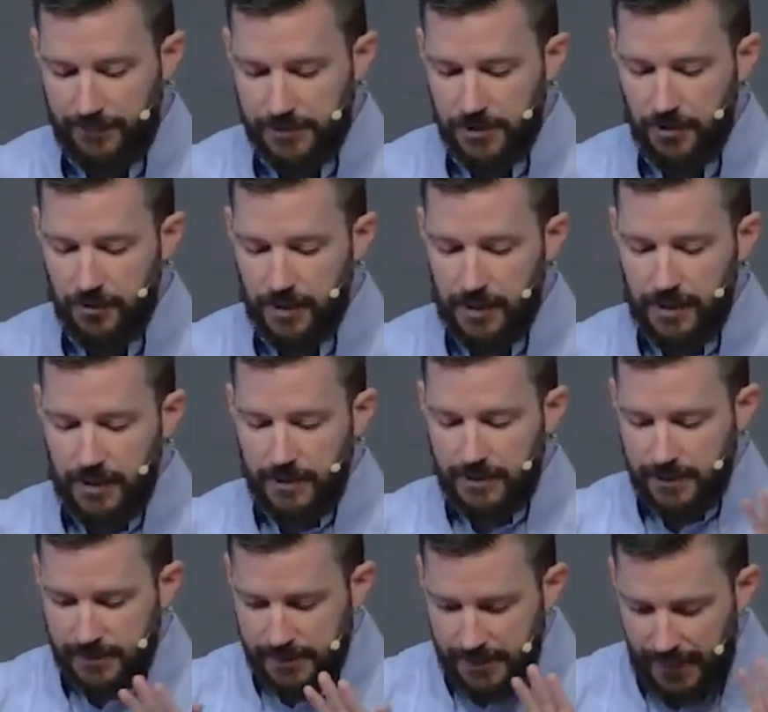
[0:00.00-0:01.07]
So,
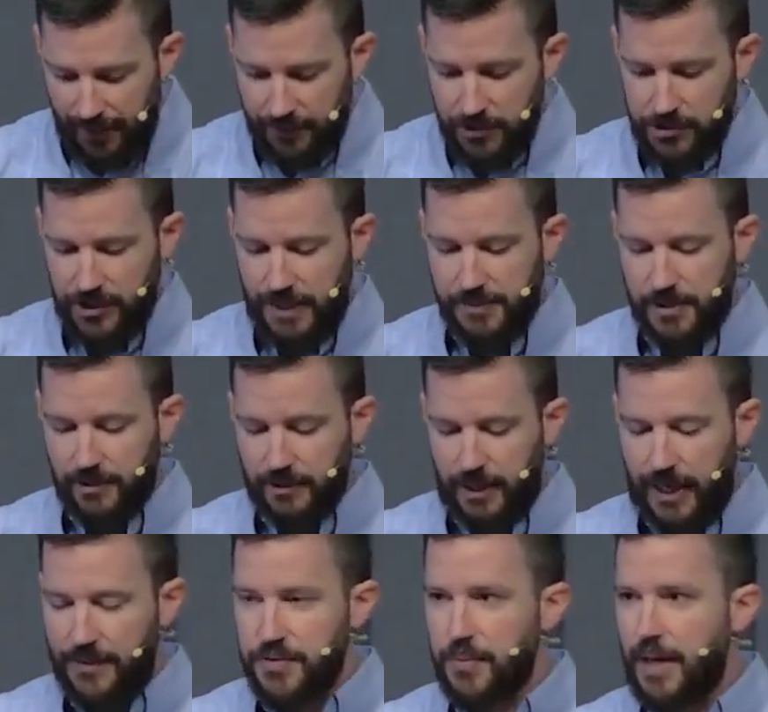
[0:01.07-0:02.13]
to see how this shapes our
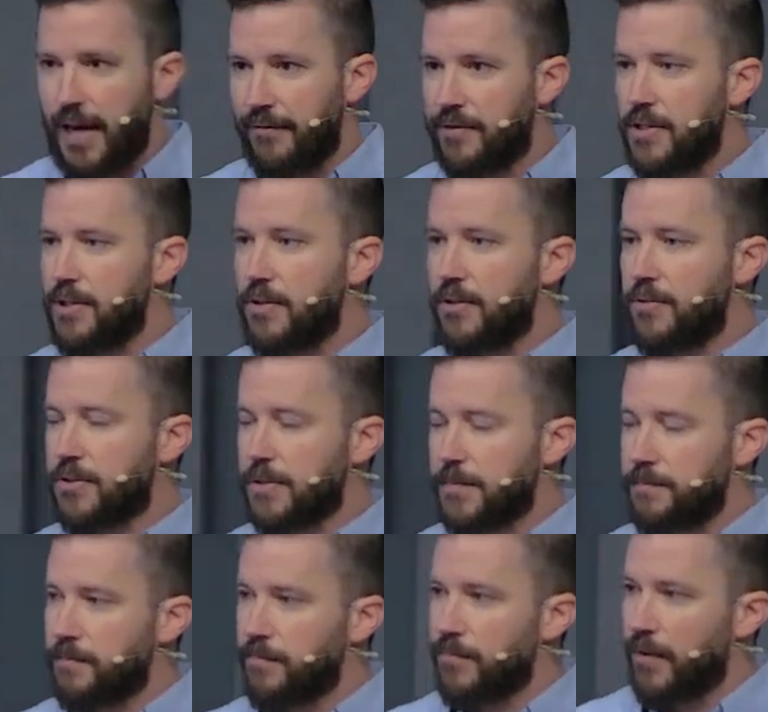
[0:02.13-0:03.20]
lives, we have to use
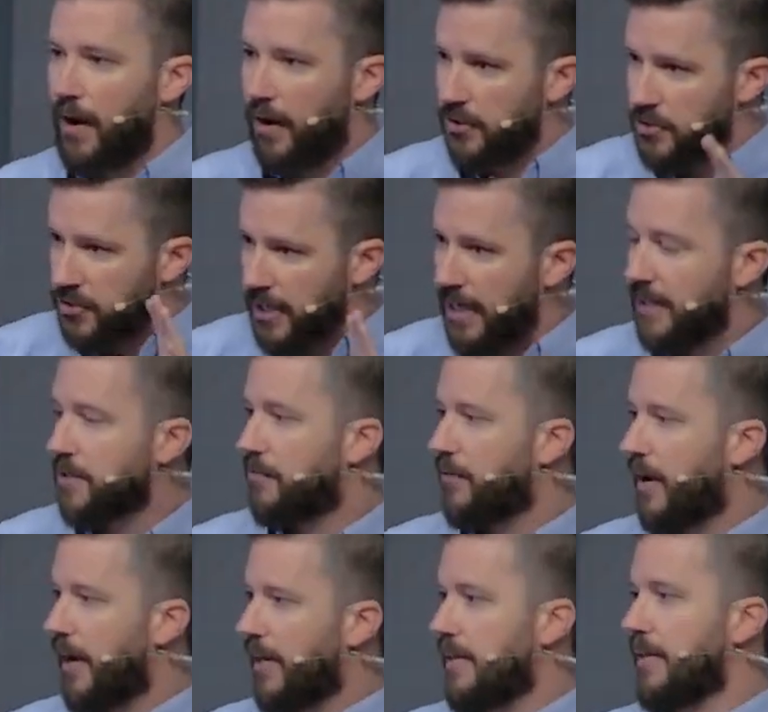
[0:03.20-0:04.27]
our
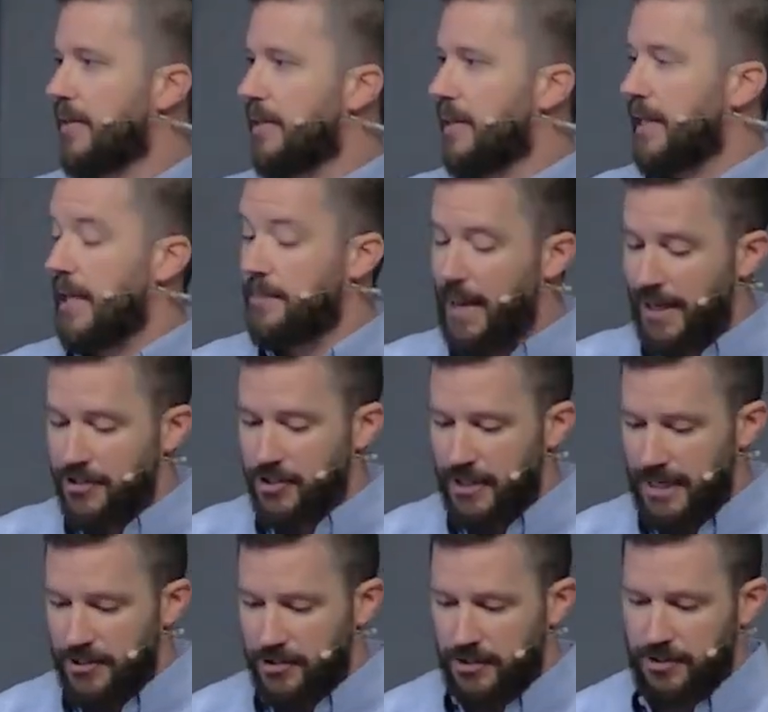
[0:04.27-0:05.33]
sanctified
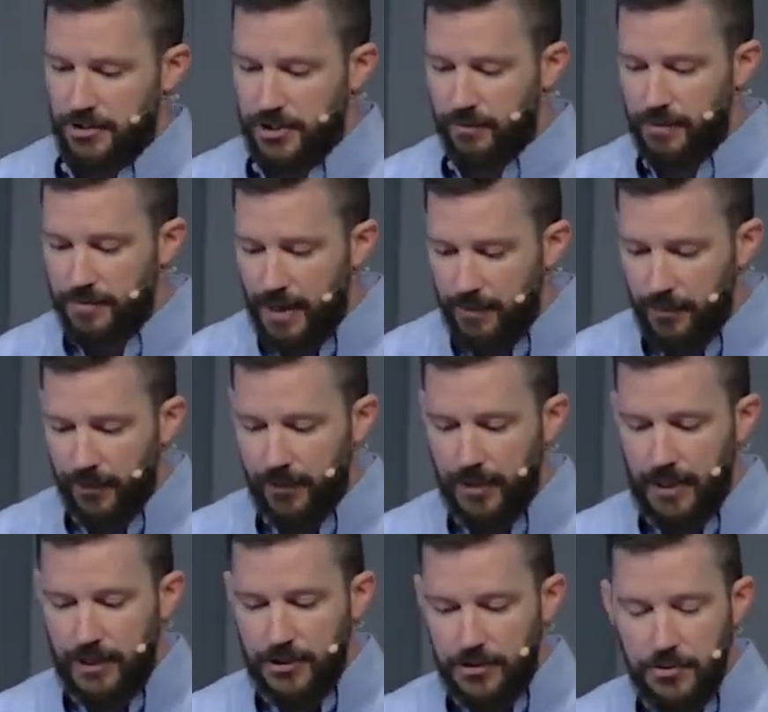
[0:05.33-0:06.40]
imagination. So, remember,
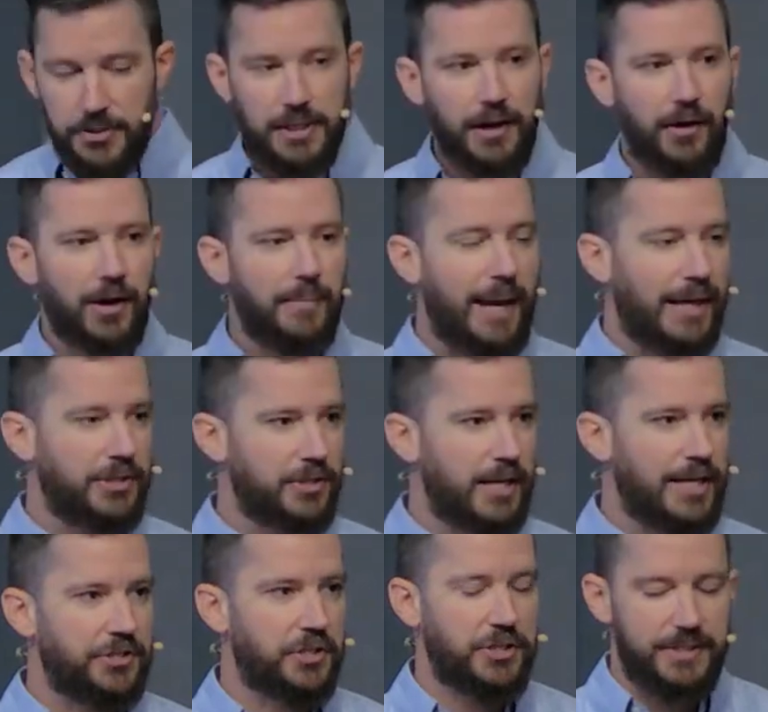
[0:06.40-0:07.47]
using our
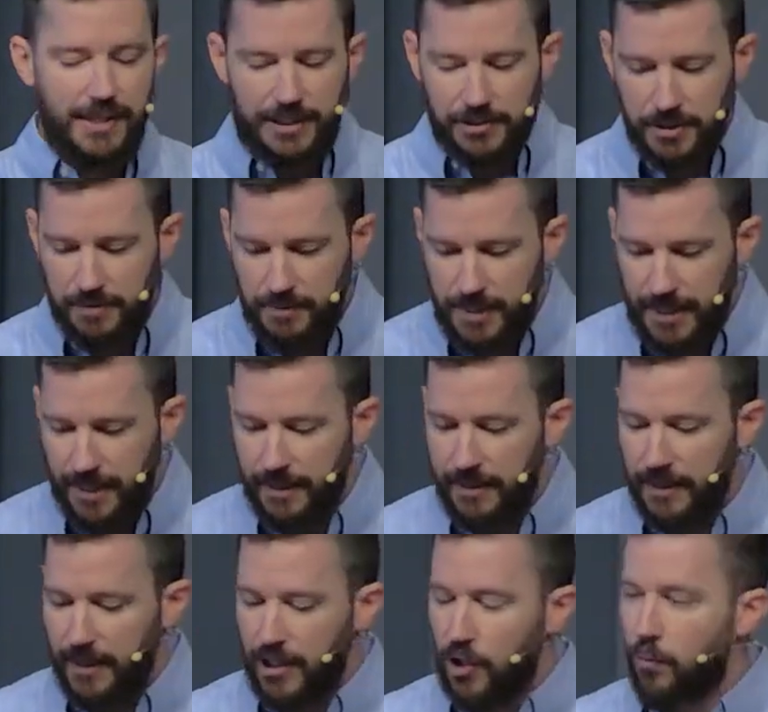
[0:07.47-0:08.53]
imagination doesn't mean
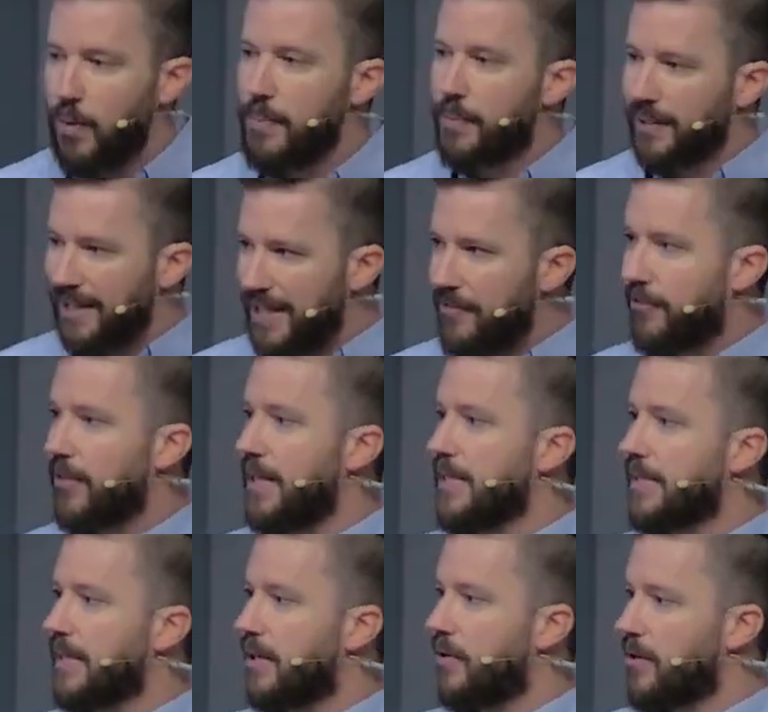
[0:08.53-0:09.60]
we believe
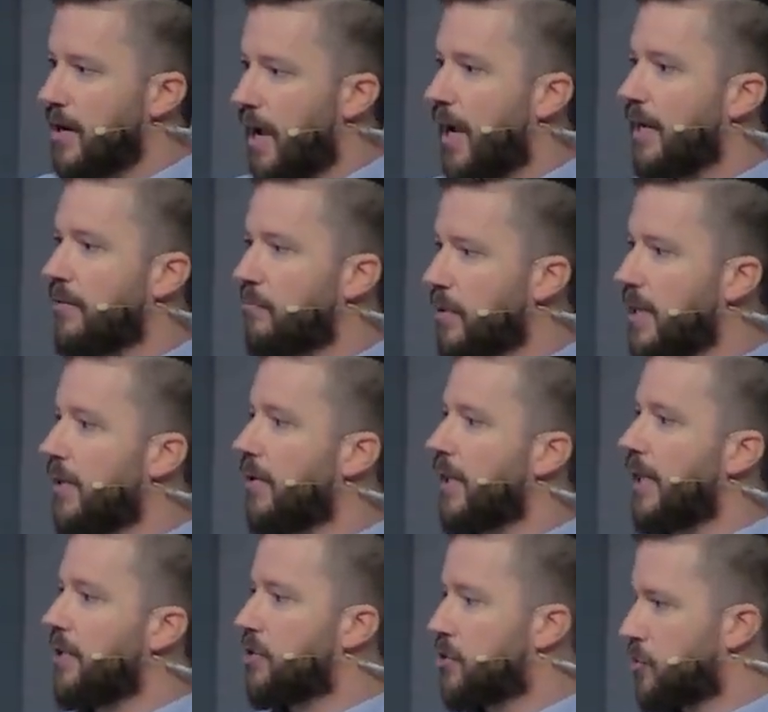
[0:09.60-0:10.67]
things that are not real
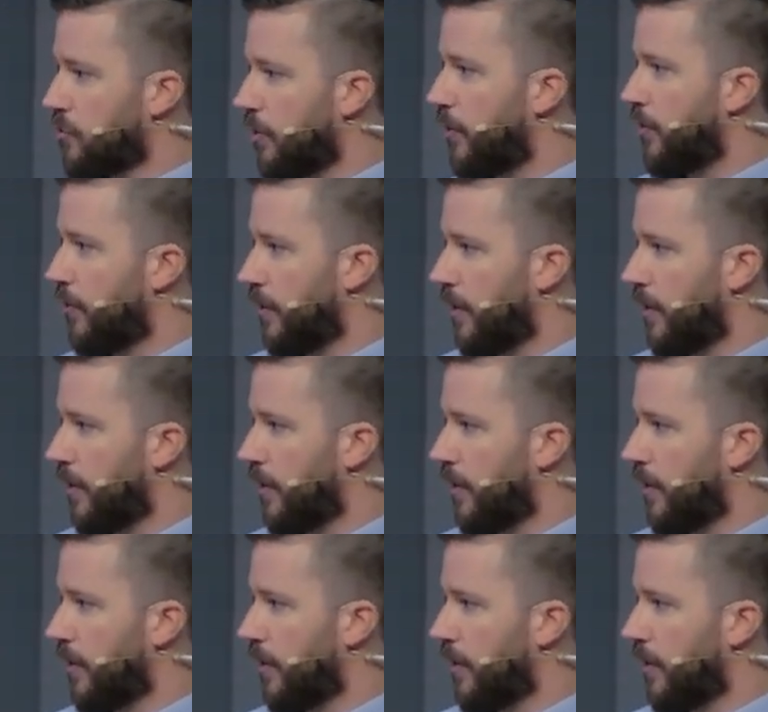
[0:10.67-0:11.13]
and true.